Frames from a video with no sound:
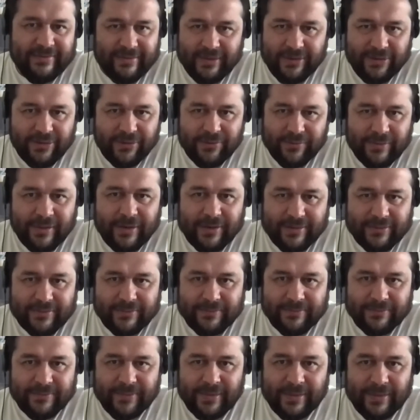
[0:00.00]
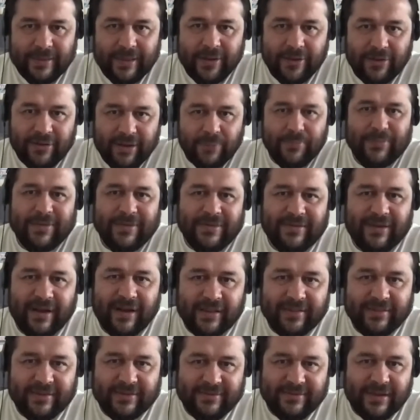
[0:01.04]
you know, they can connect with these
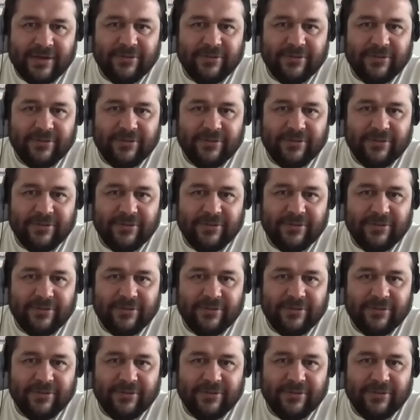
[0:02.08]
characters.